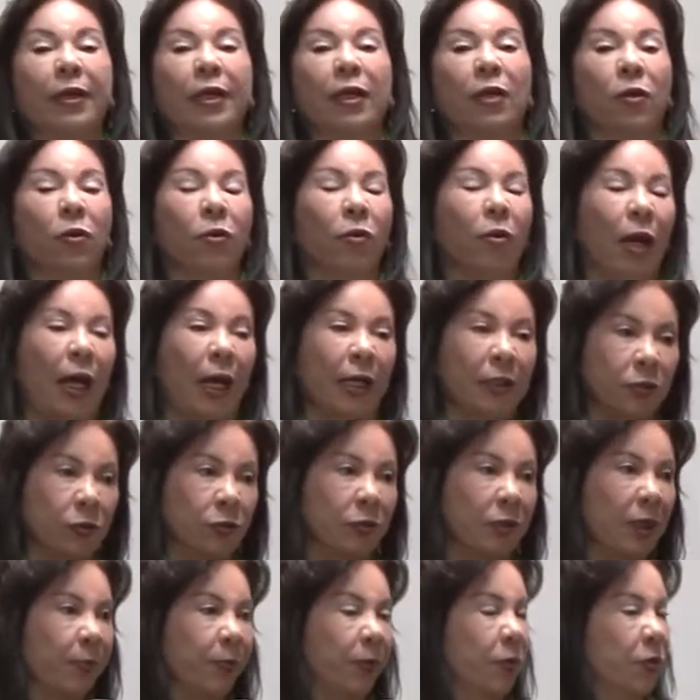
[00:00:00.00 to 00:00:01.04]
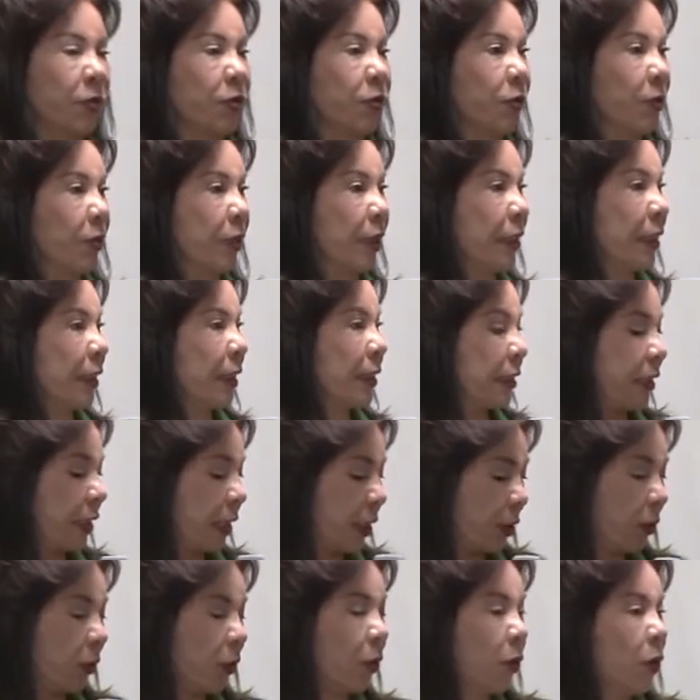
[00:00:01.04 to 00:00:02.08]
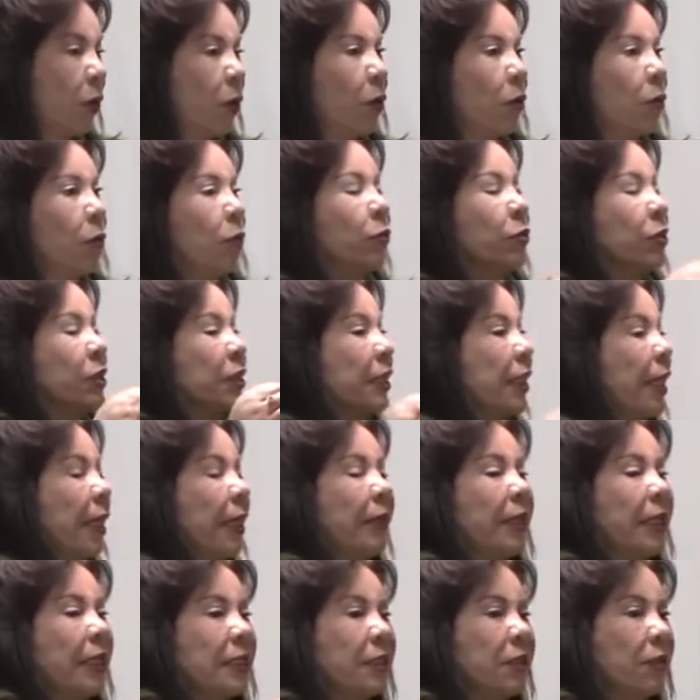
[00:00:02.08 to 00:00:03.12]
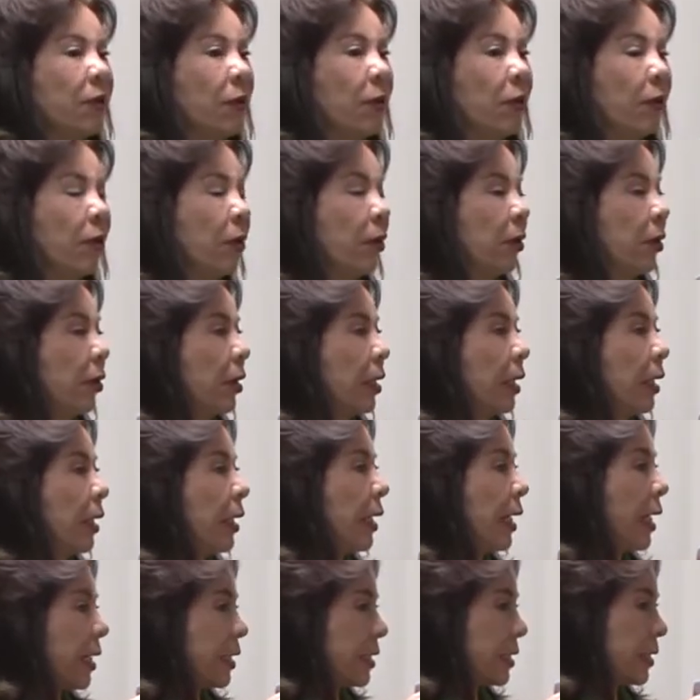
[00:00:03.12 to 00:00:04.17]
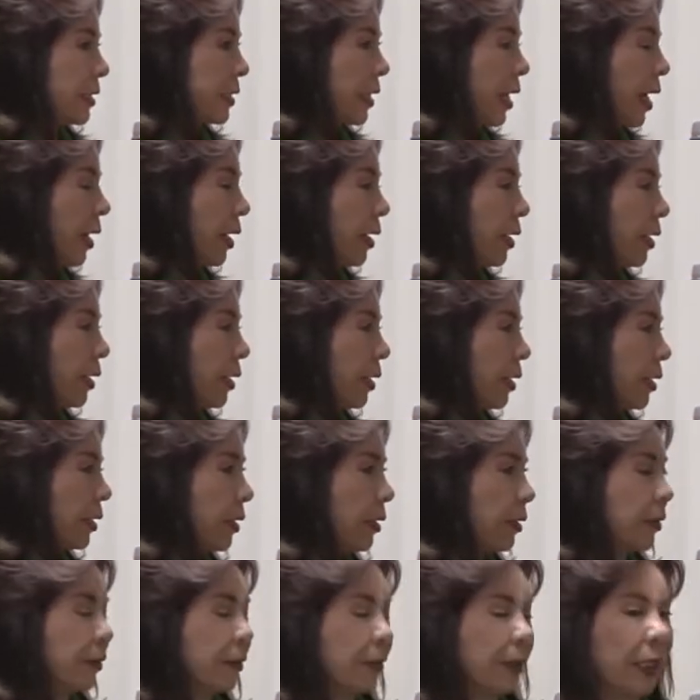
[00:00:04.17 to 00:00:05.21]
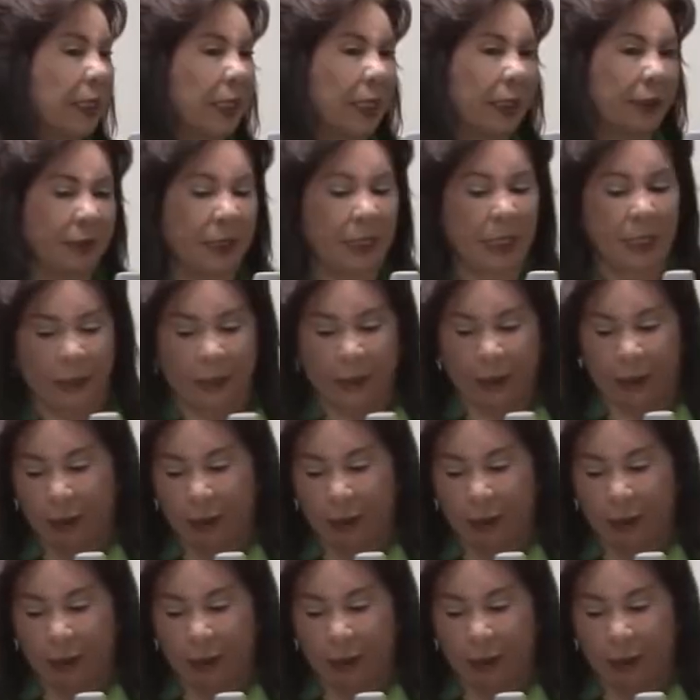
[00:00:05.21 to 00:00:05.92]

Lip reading: he told his apostles, he said, you are the salt of the earth.